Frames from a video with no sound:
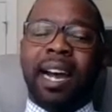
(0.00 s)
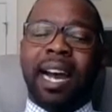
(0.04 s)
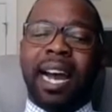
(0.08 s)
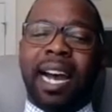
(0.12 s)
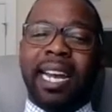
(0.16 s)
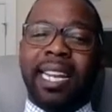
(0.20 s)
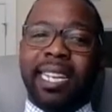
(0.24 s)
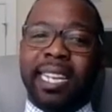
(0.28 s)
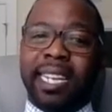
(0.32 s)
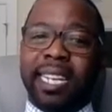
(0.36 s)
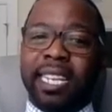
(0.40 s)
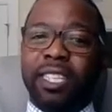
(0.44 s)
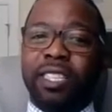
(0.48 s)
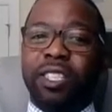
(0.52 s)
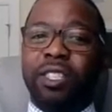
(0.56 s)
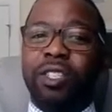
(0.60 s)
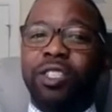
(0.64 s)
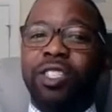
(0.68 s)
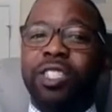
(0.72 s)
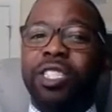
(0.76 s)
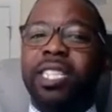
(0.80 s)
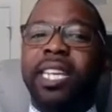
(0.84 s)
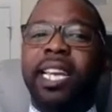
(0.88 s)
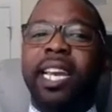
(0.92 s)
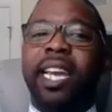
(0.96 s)
I need
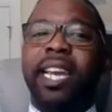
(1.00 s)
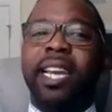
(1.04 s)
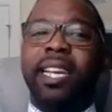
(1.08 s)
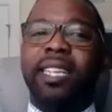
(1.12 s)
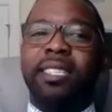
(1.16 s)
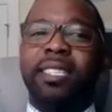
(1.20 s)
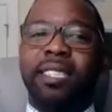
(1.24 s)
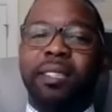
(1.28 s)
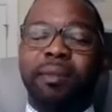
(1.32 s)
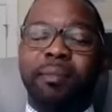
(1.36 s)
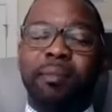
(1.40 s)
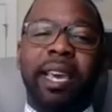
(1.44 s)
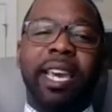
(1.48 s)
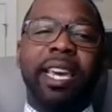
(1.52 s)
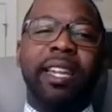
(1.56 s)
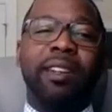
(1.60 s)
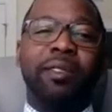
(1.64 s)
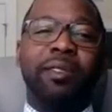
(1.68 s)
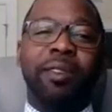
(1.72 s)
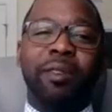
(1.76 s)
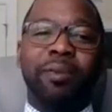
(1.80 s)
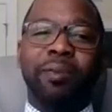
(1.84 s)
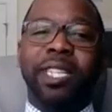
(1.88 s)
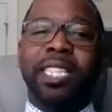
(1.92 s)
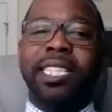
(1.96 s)
to change the
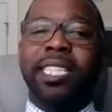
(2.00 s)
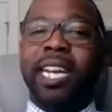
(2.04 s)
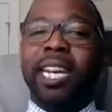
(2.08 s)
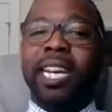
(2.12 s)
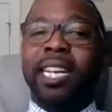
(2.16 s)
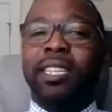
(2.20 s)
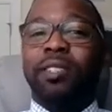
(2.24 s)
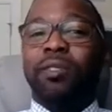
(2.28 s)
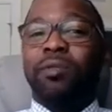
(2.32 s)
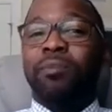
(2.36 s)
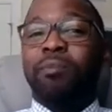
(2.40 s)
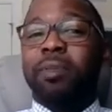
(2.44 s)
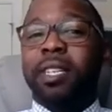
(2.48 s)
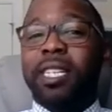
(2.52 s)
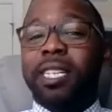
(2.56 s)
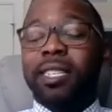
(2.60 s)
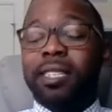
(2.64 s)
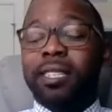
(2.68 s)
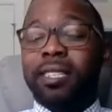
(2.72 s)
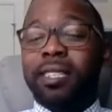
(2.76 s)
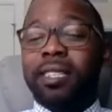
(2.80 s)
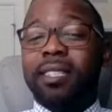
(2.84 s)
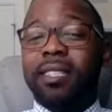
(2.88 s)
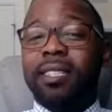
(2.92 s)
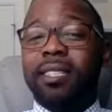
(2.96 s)
manner in which I do
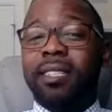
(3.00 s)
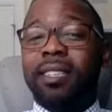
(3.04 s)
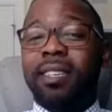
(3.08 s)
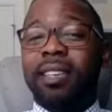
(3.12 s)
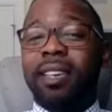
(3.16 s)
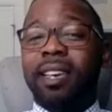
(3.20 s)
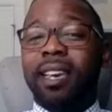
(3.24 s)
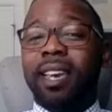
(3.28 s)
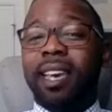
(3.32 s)
business.